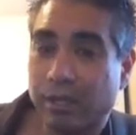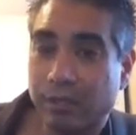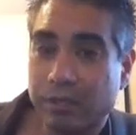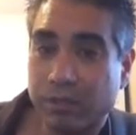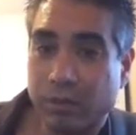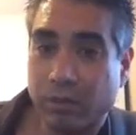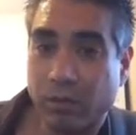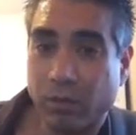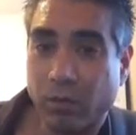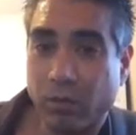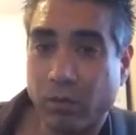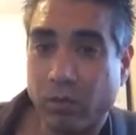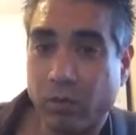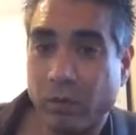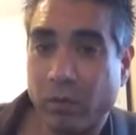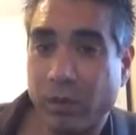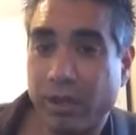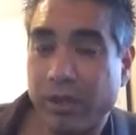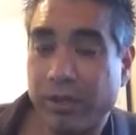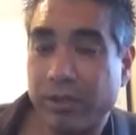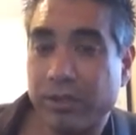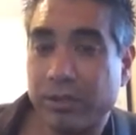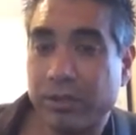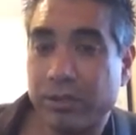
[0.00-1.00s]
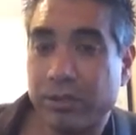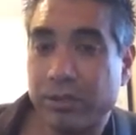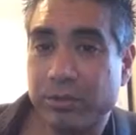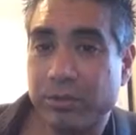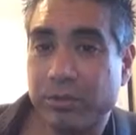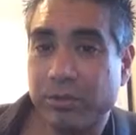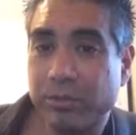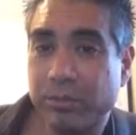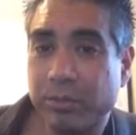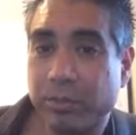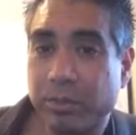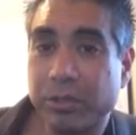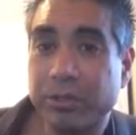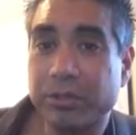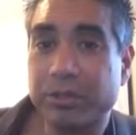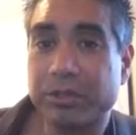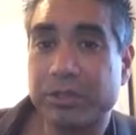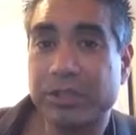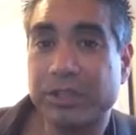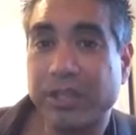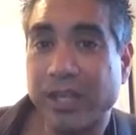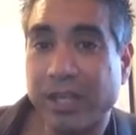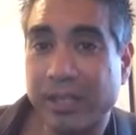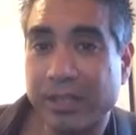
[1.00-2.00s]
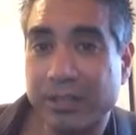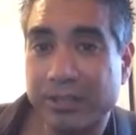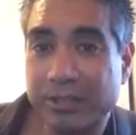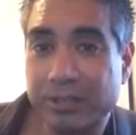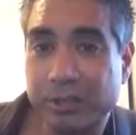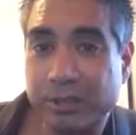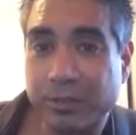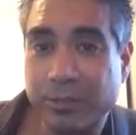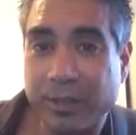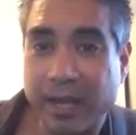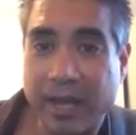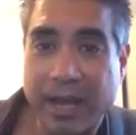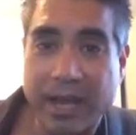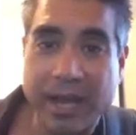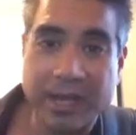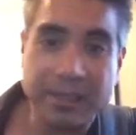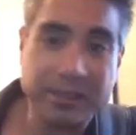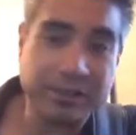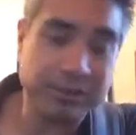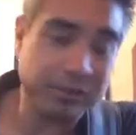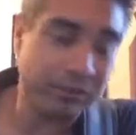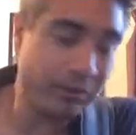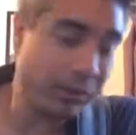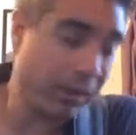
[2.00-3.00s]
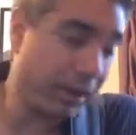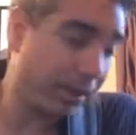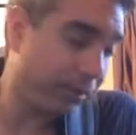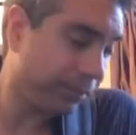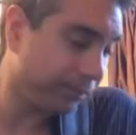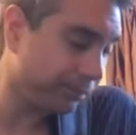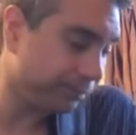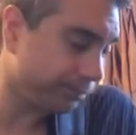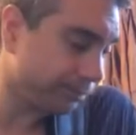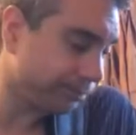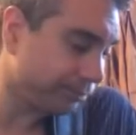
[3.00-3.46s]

So where do you put your settings, you may ask? Well,